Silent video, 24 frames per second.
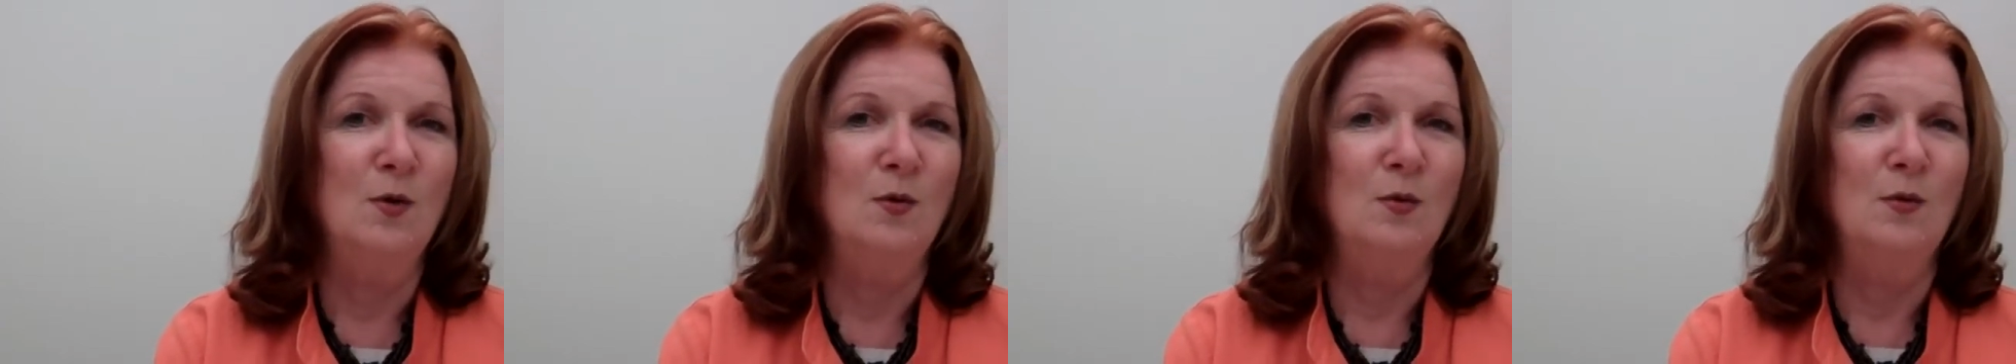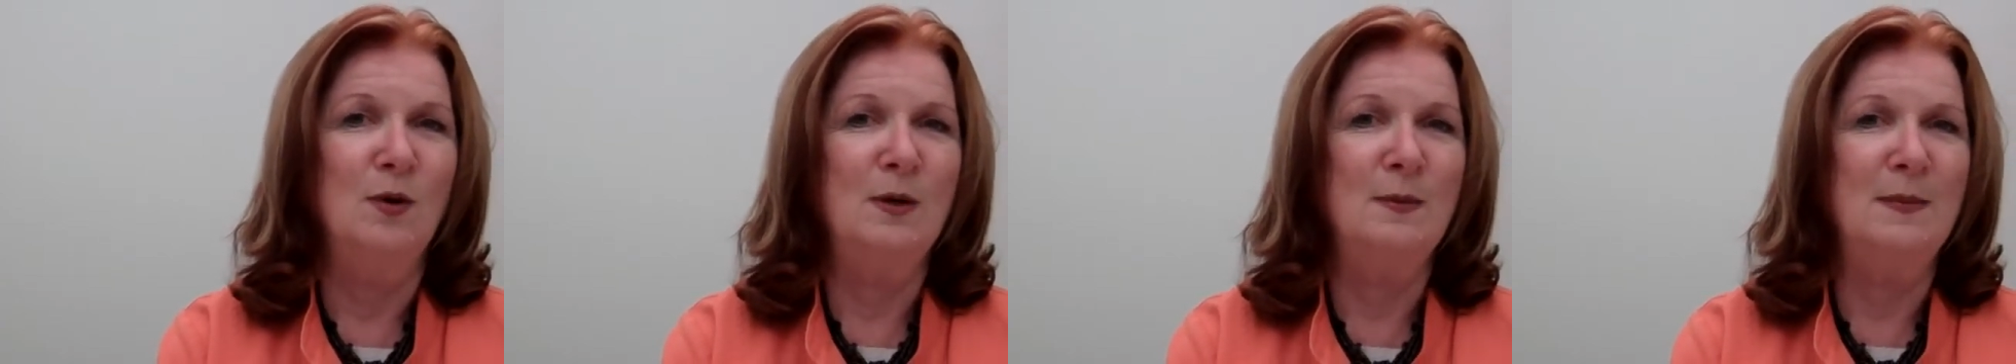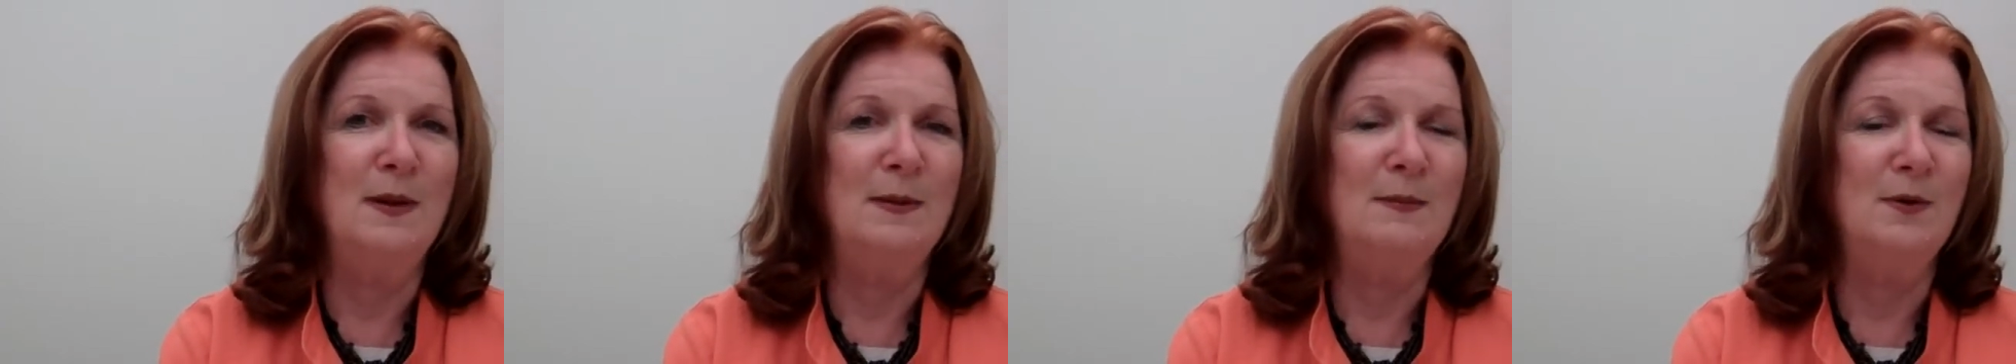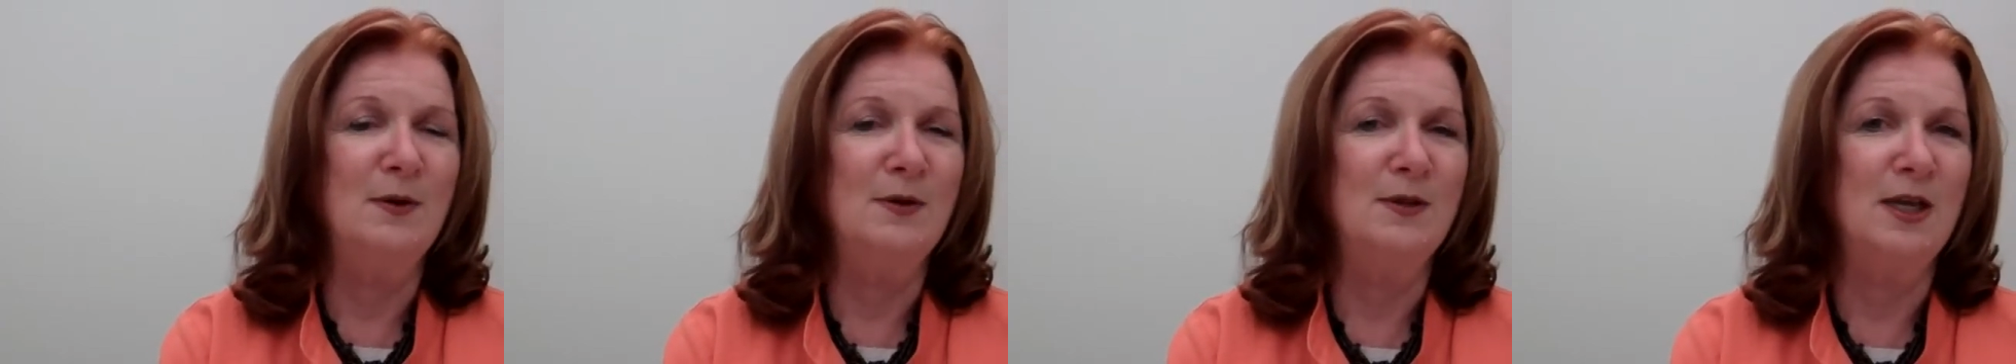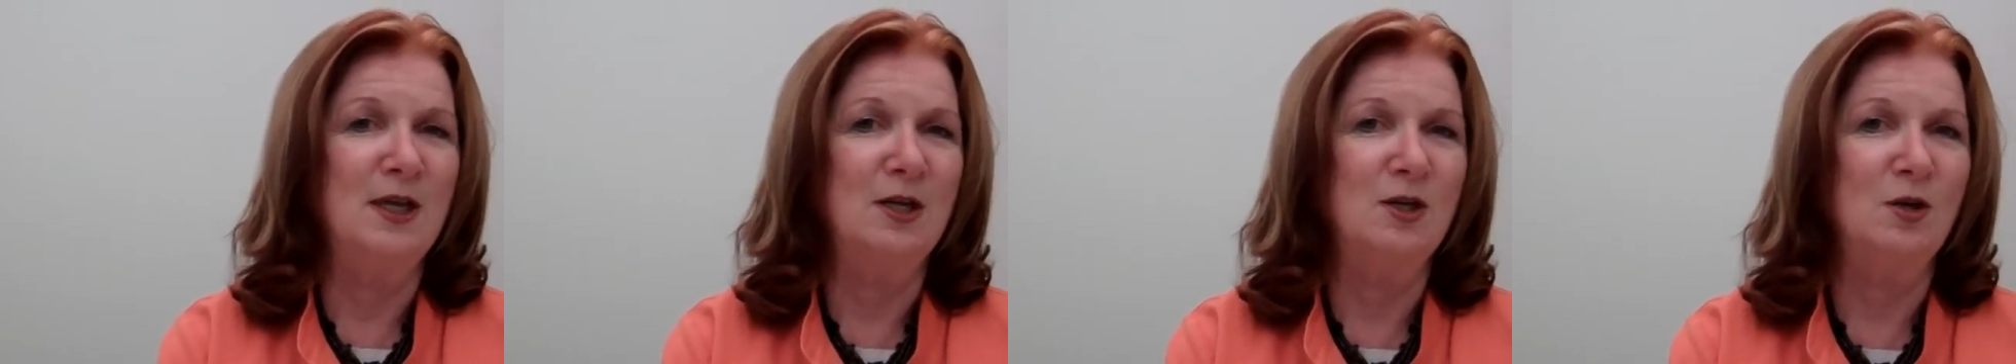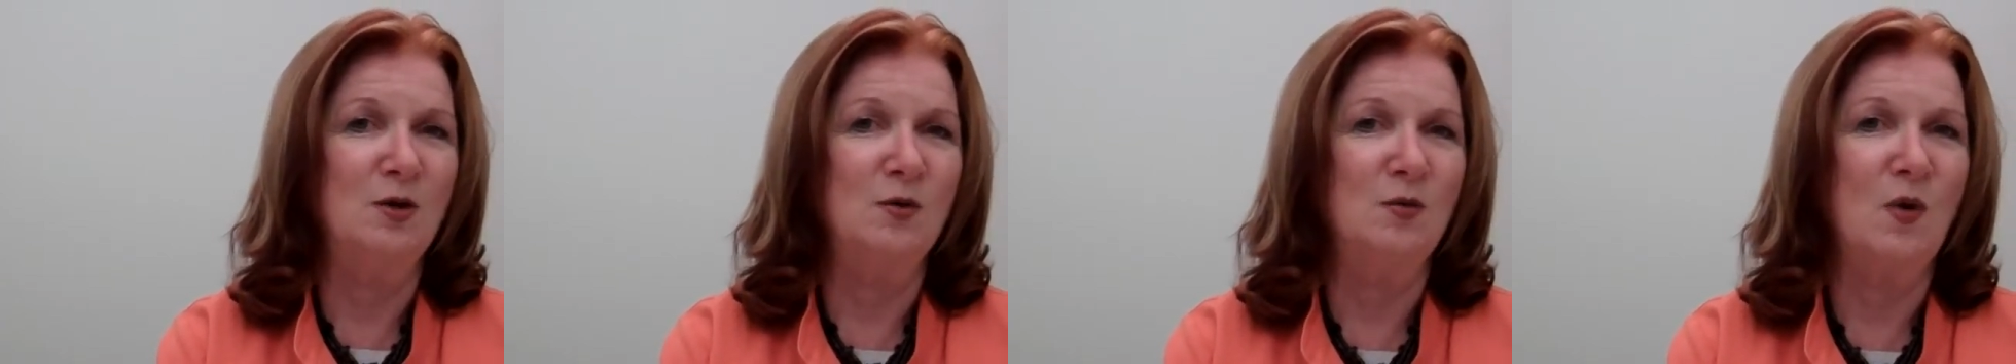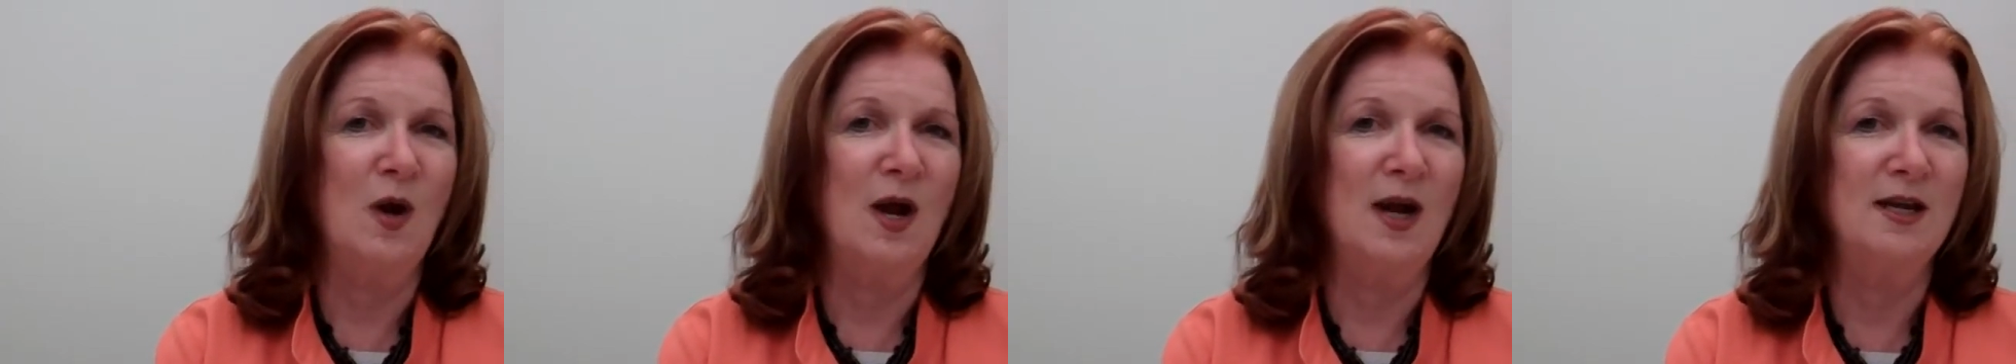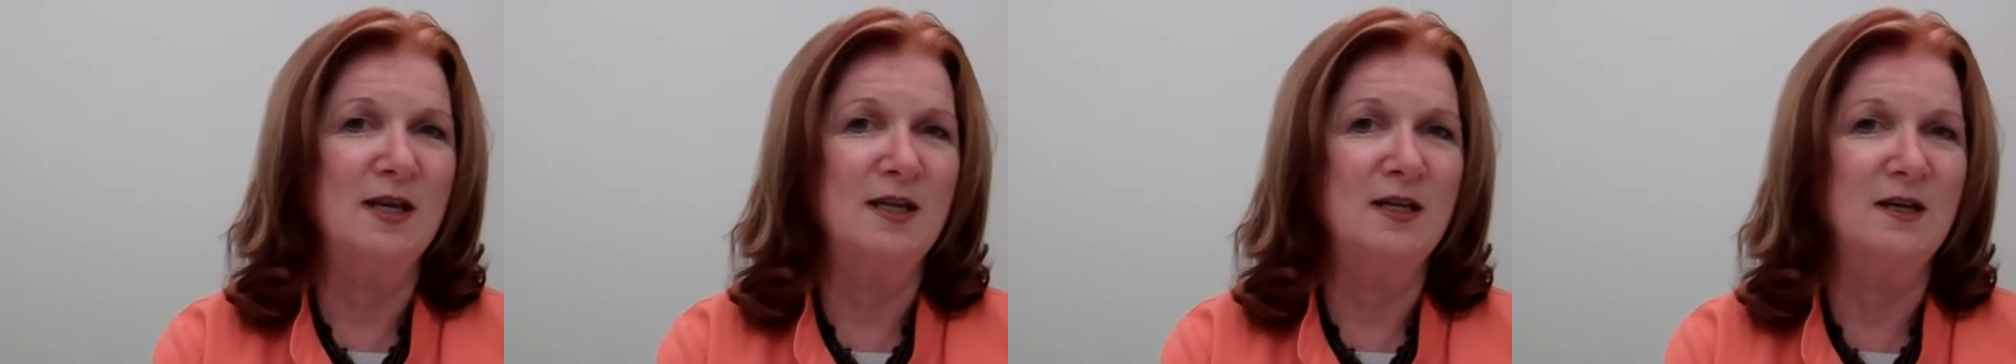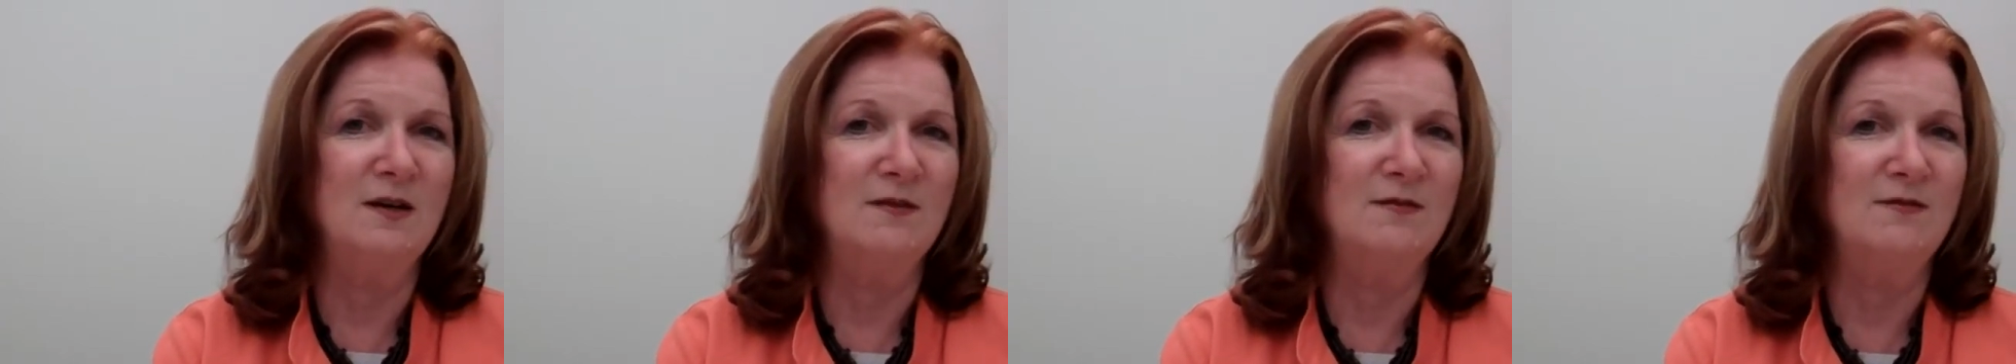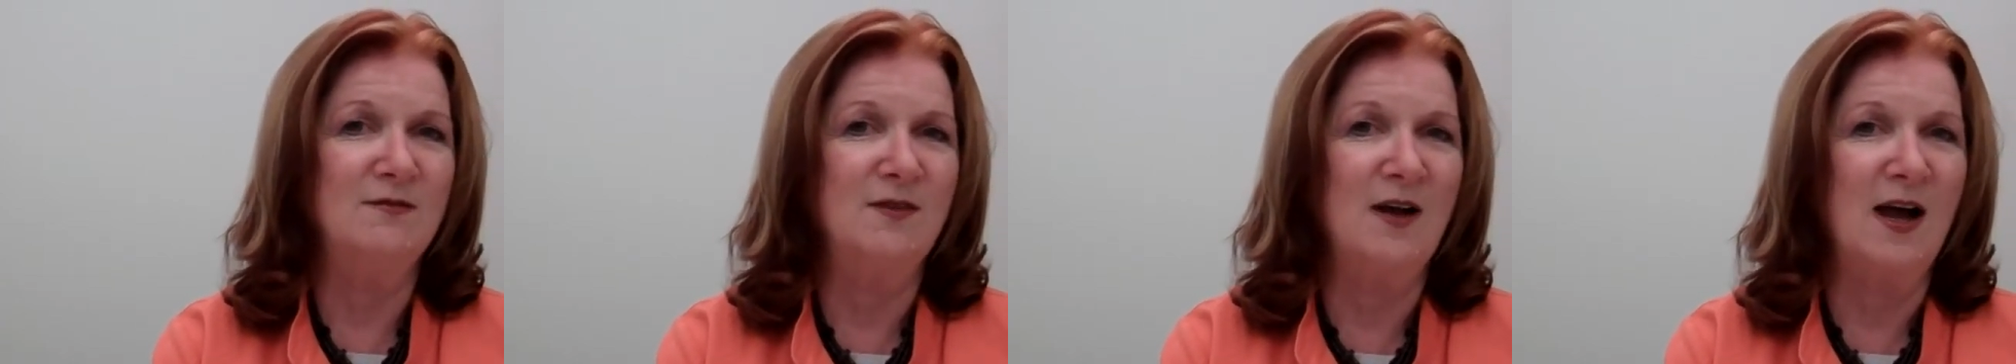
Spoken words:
Remember that you're writing a